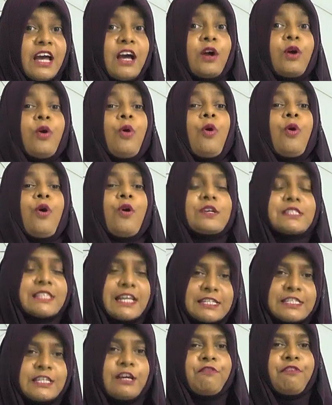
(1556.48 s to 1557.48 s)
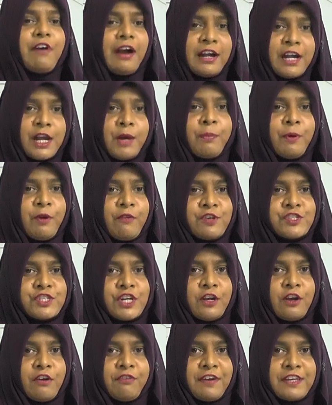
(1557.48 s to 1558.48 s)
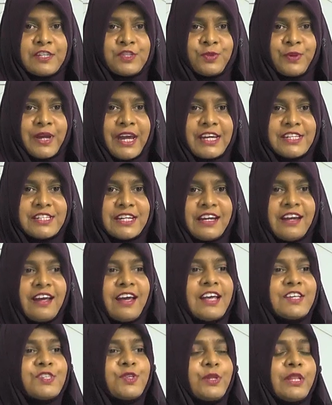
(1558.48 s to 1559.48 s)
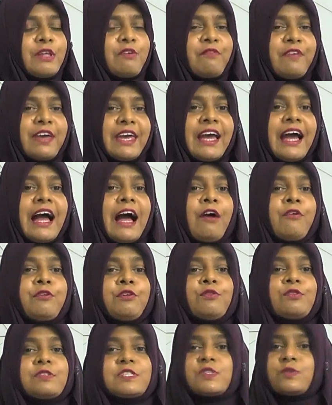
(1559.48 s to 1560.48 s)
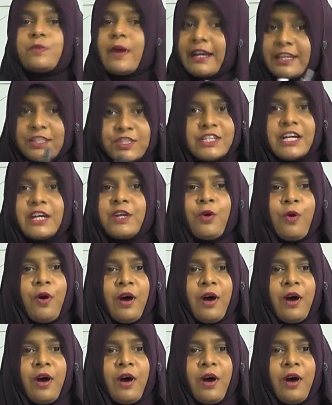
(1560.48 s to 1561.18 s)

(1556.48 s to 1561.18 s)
causes of under provision of education. So the way how you structure your